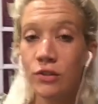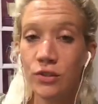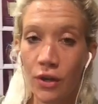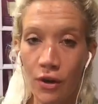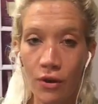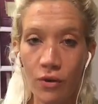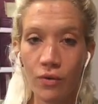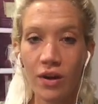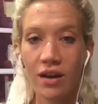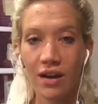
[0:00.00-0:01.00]

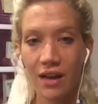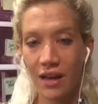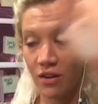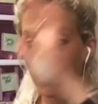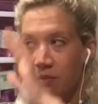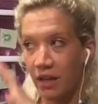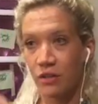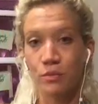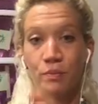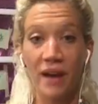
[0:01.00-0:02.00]
So it'll be my
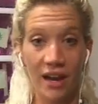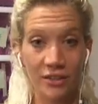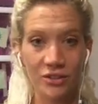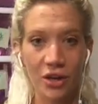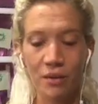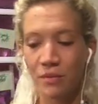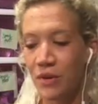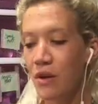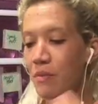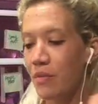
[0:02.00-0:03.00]
new backdrop.
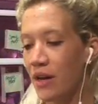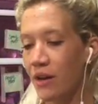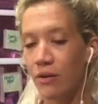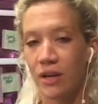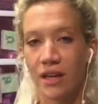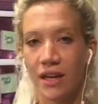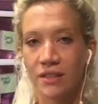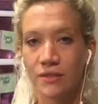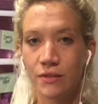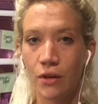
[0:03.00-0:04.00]
But okay,
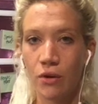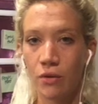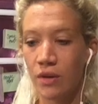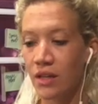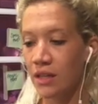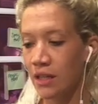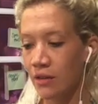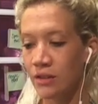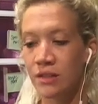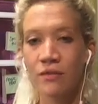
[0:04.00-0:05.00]
guys, so
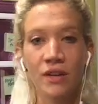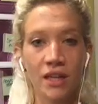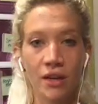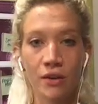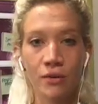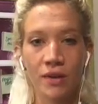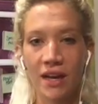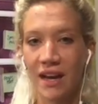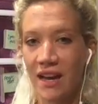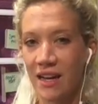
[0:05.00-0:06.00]
here is the video
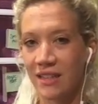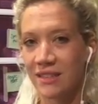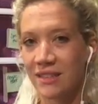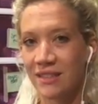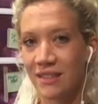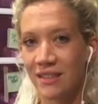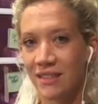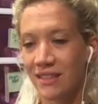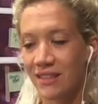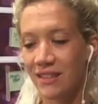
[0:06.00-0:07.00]
and
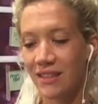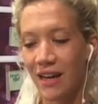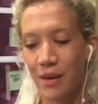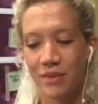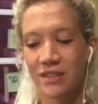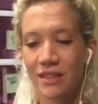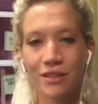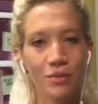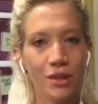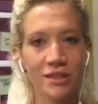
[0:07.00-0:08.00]
I'm
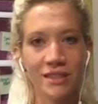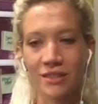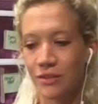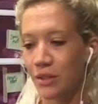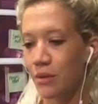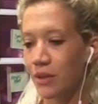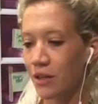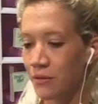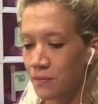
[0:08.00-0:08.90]
excited to watch this. So here we go.